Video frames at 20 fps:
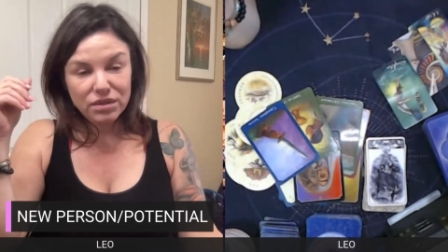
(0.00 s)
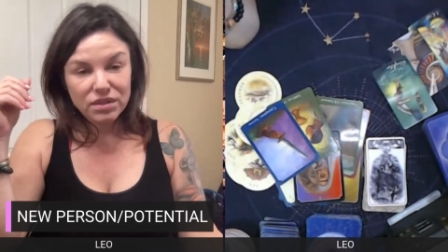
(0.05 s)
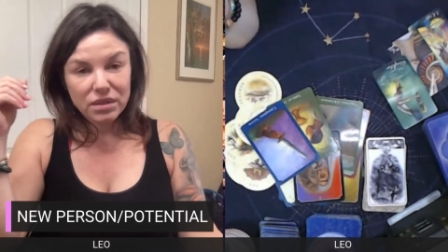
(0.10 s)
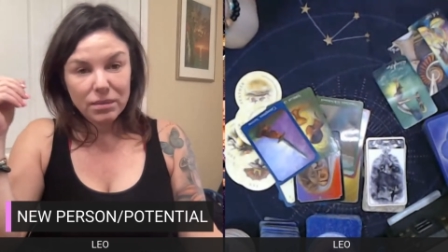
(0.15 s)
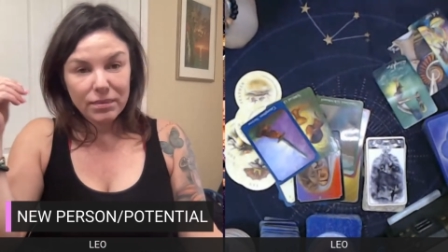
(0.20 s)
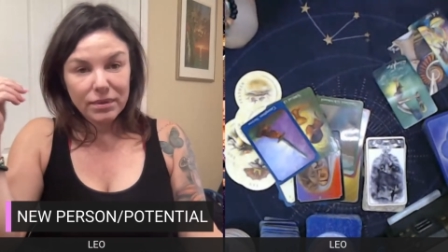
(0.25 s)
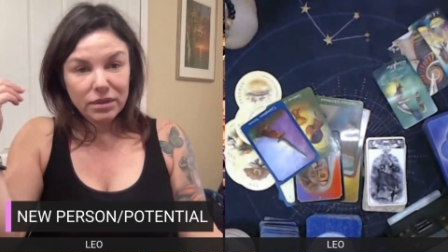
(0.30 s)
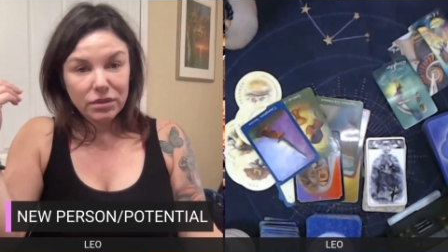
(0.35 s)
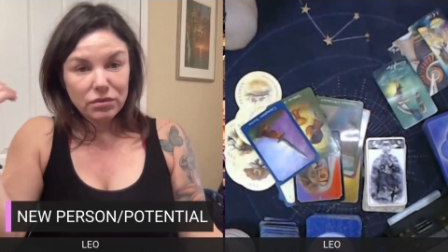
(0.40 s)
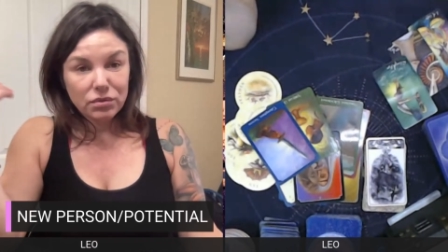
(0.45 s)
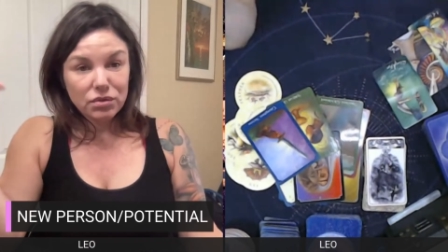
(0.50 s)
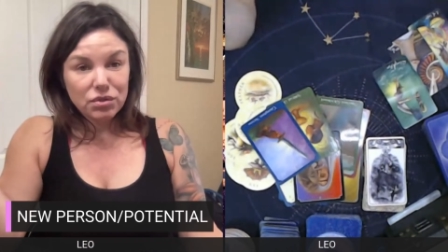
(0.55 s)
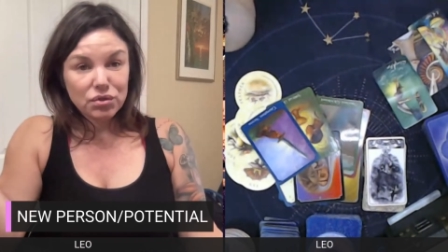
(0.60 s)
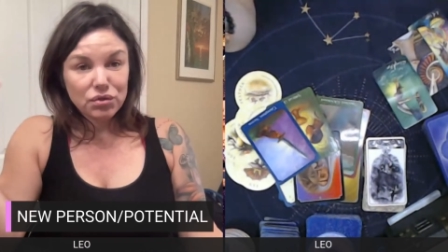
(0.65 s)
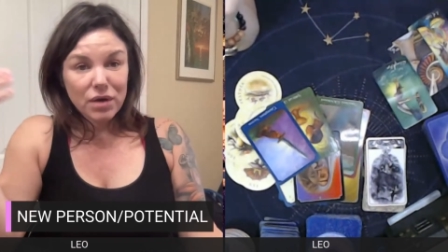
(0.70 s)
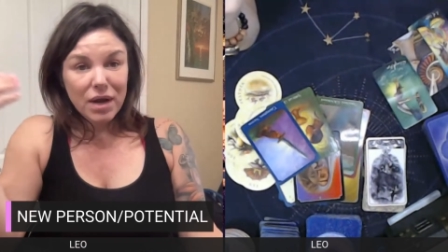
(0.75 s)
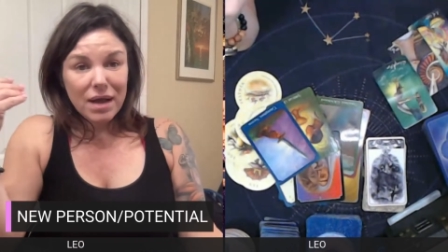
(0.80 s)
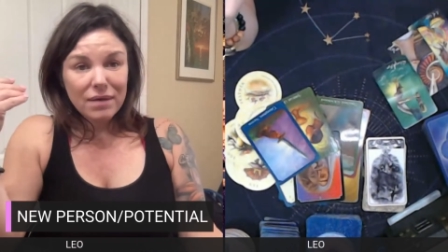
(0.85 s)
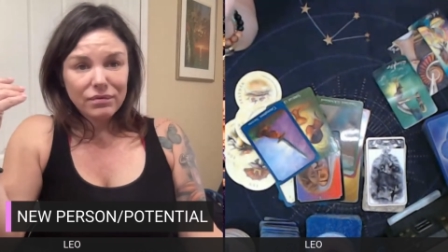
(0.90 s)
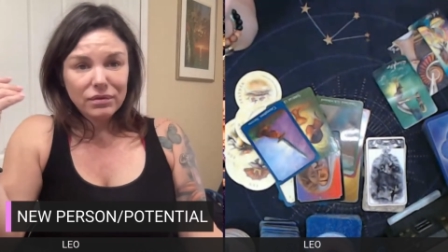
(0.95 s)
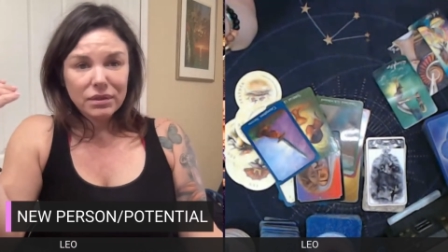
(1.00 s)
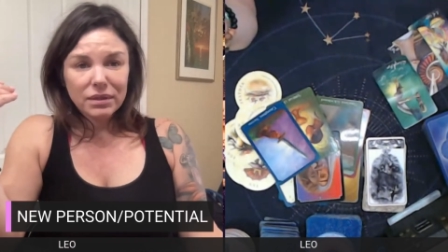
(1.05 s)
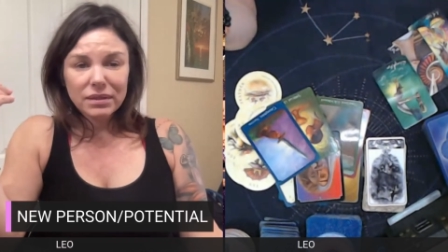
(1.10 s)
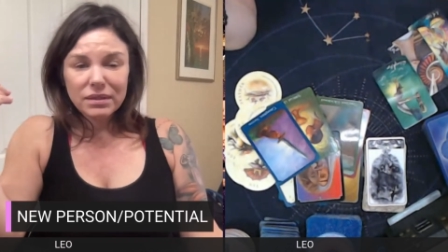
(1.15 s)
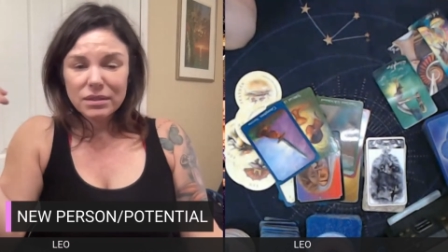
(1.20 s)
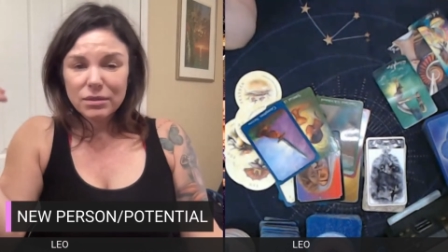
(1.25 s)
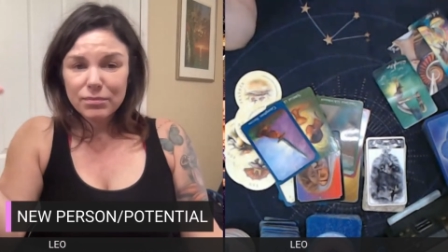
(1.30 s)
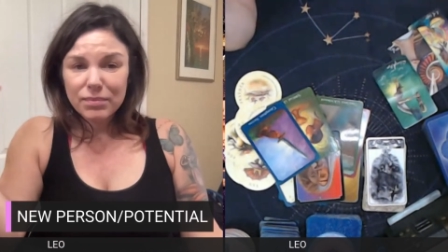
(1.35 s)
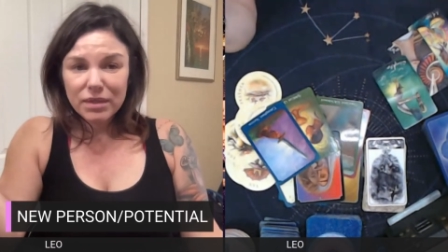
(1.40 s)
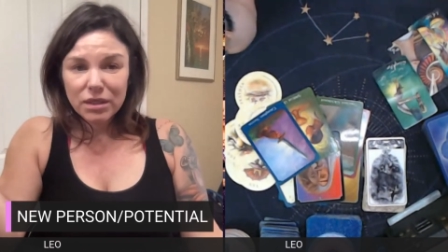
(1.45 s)
somebody who's traveling
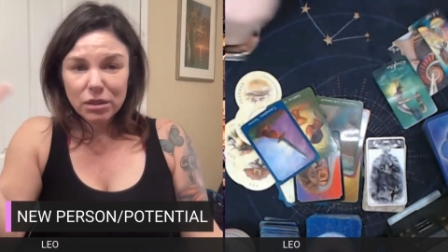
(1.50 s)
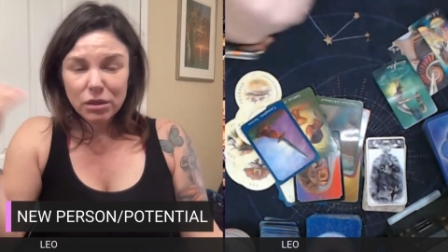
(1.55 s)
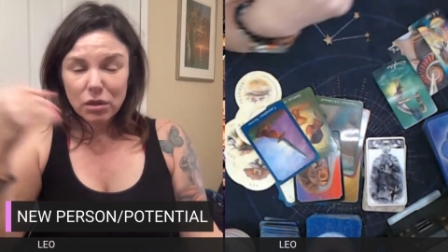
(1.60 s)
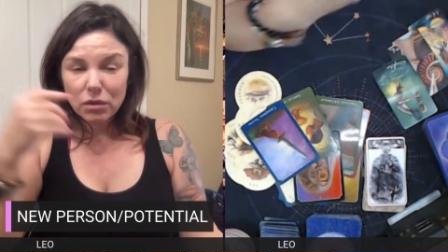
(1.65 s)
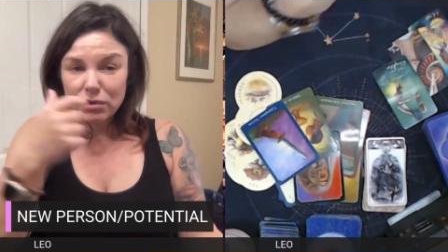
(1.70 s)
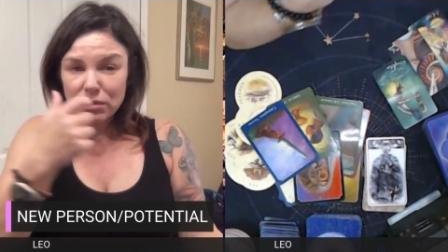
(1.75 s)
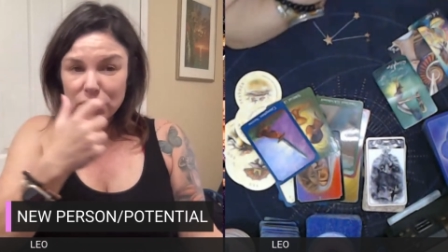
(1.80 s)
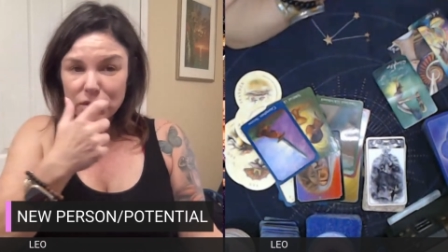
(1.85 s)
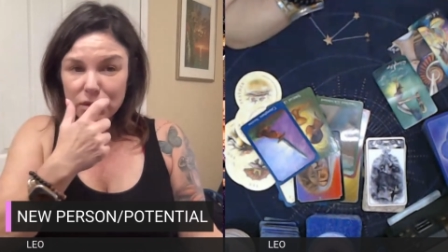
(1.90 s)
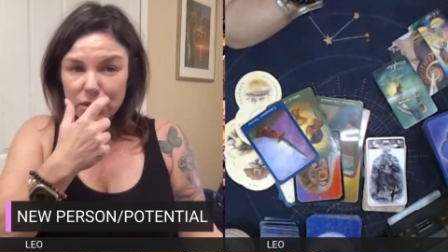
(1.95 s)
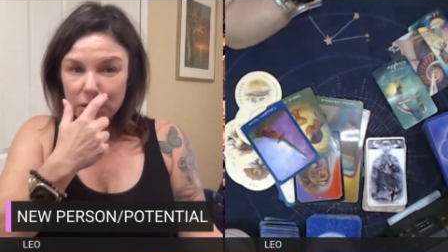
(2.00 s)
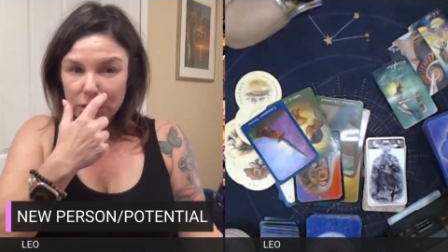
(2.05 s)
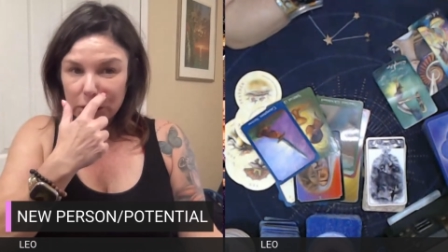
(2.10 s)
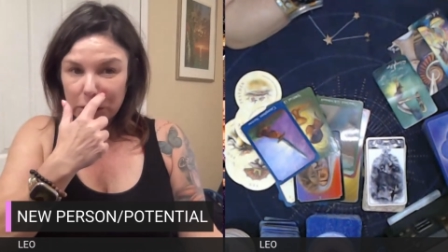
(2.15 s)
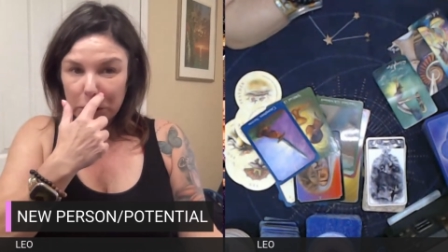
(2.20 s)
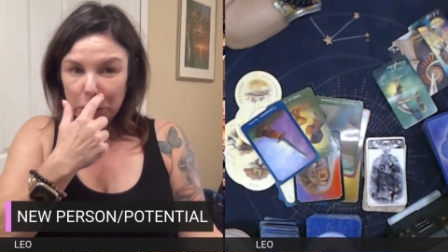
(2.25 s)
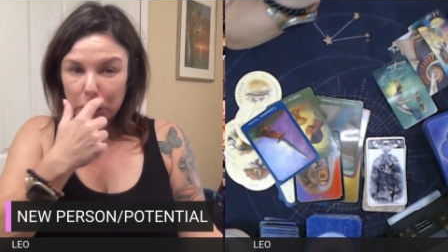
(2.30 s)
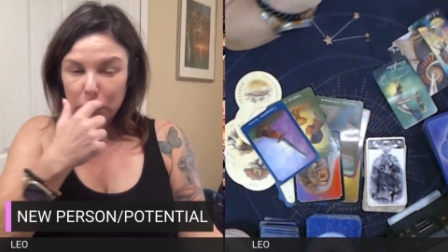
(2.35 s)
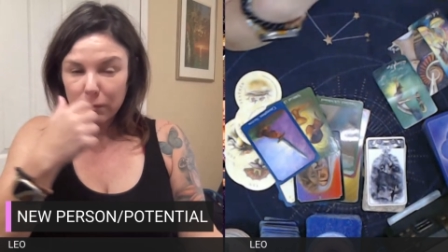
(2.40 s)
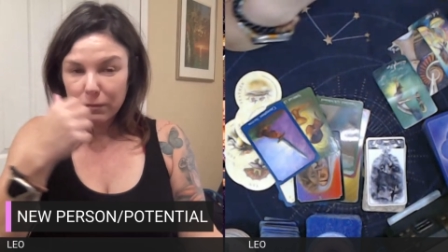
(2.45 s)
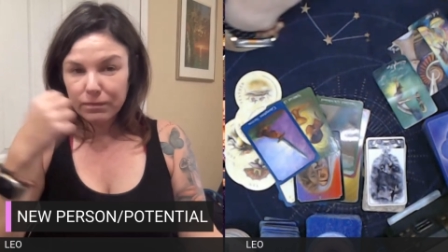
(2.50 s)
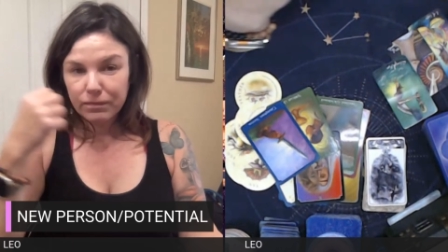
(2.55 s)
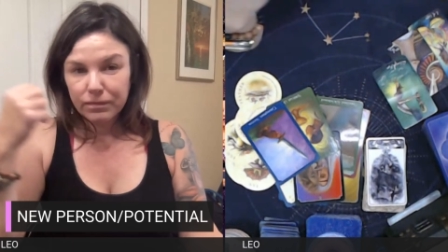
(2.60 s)
to be closer to you.